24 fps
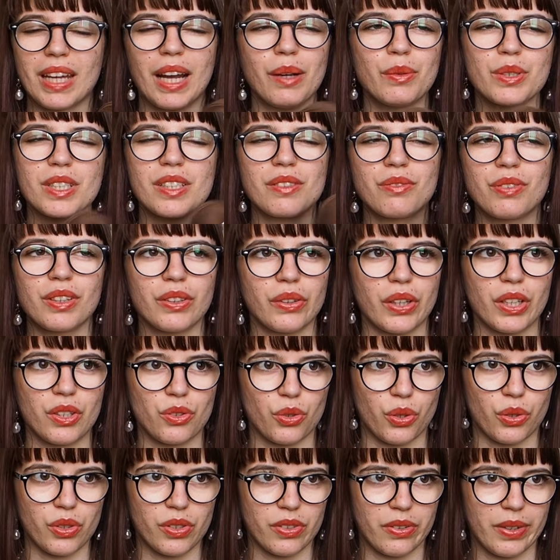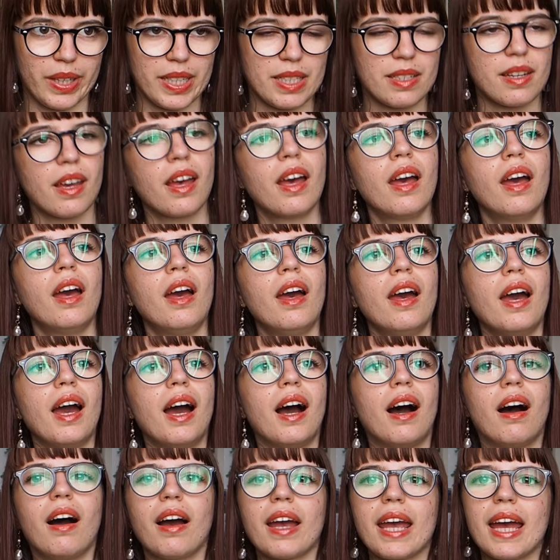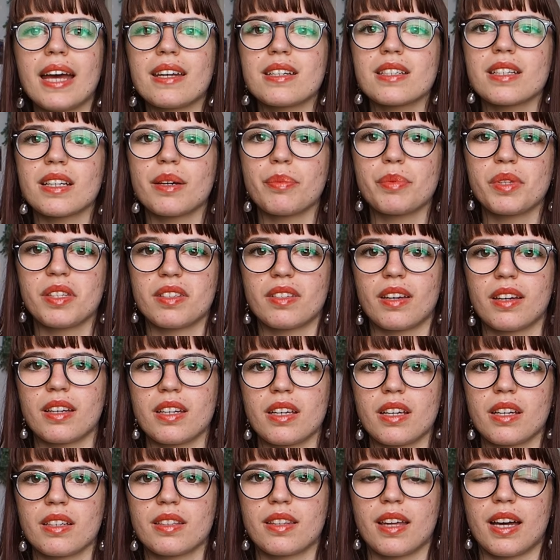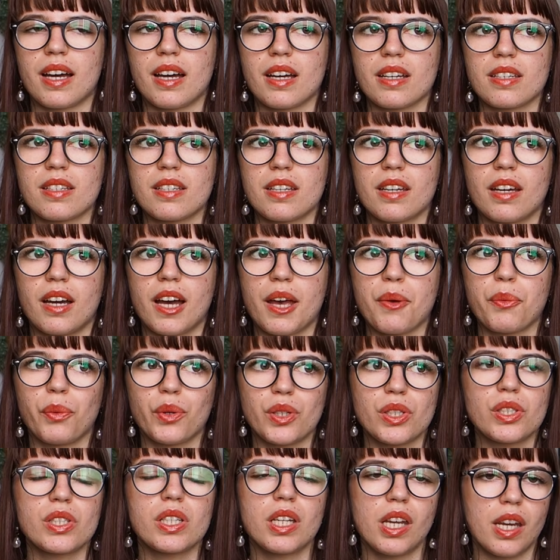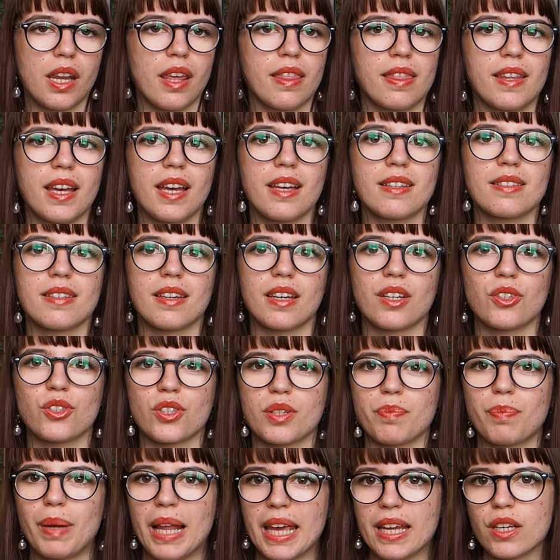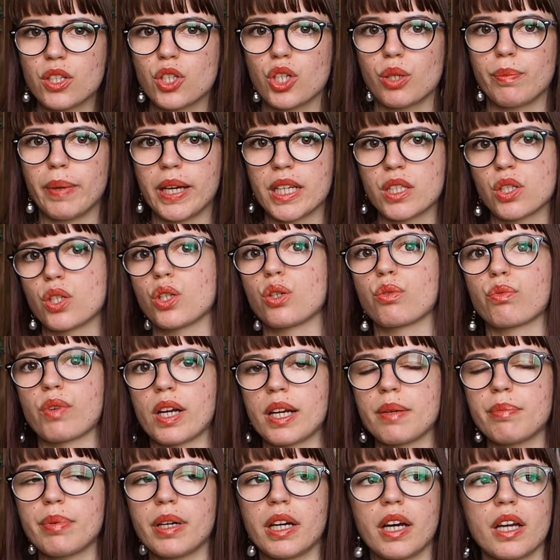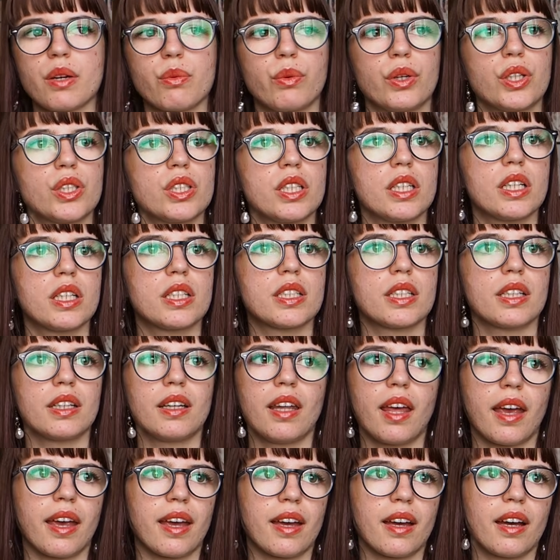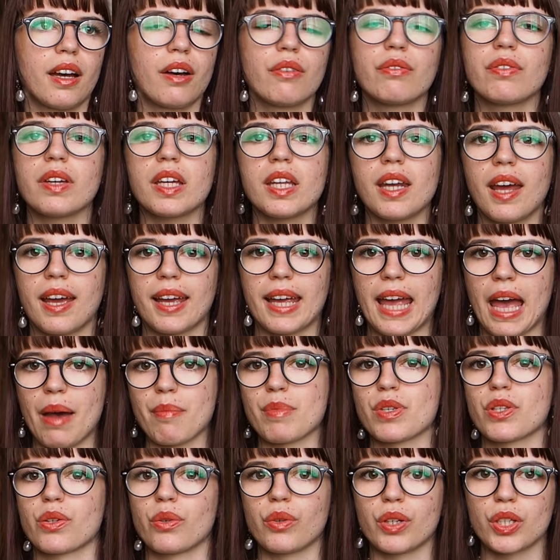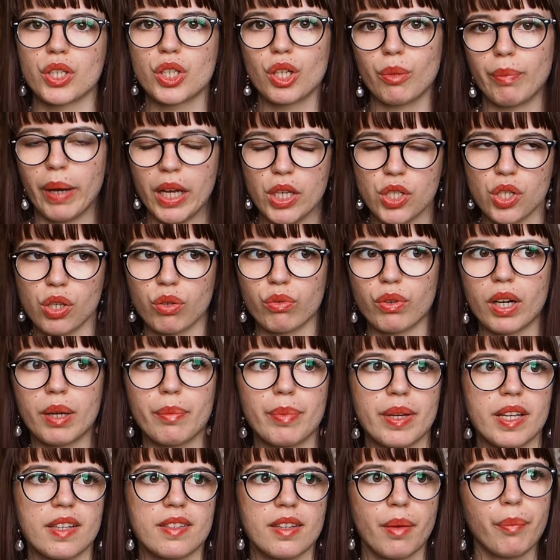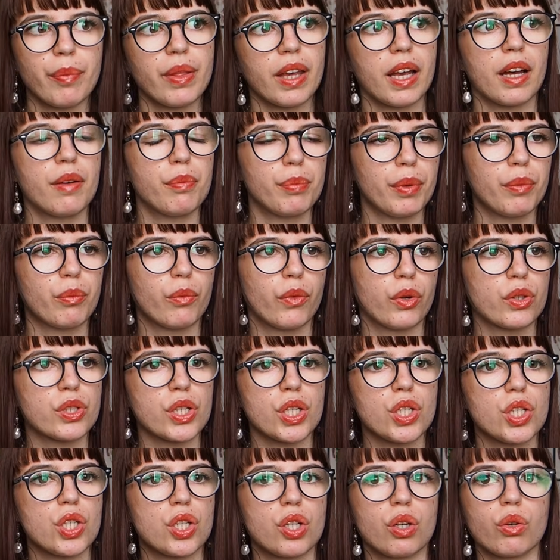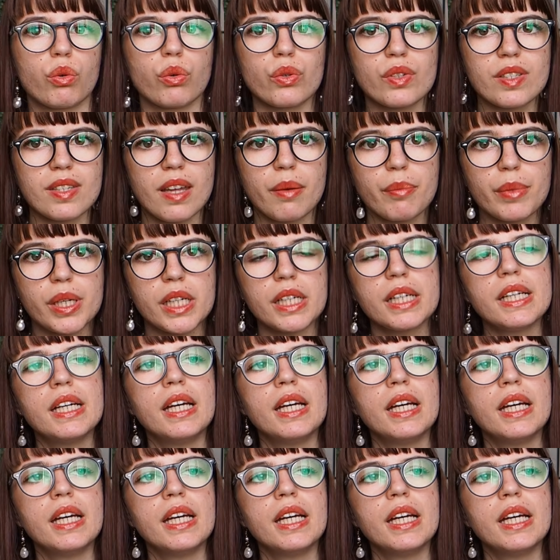wasn't feeling drawn to it. I ended up deciding that I wanted to knit this in just plain 2x2 rib. I wanted like a v-neck camisole in 2x2 rib. It's something I've been wanting to do all summer.